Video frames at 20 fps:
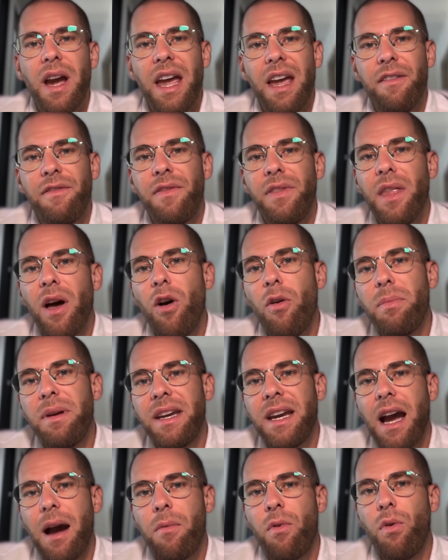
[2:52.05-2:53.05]
have now
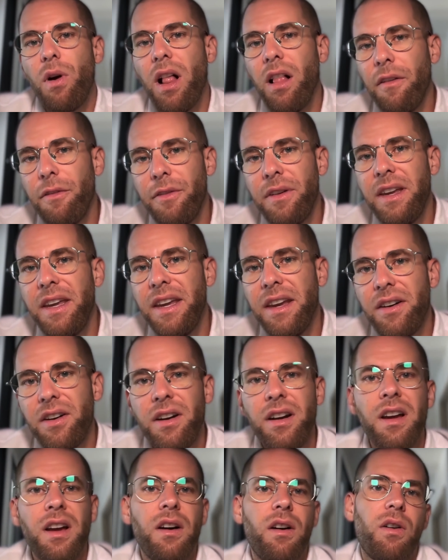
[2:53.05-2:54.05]
become wealthy
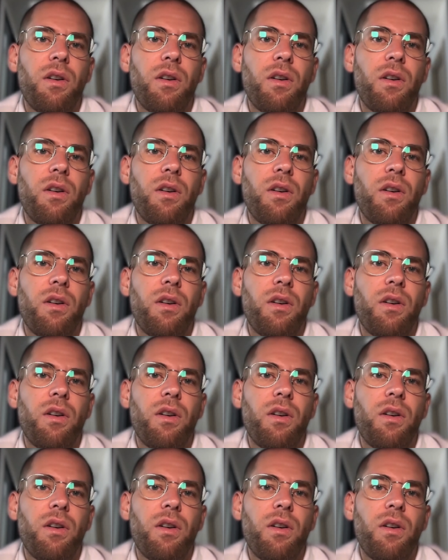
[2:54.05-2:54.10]
here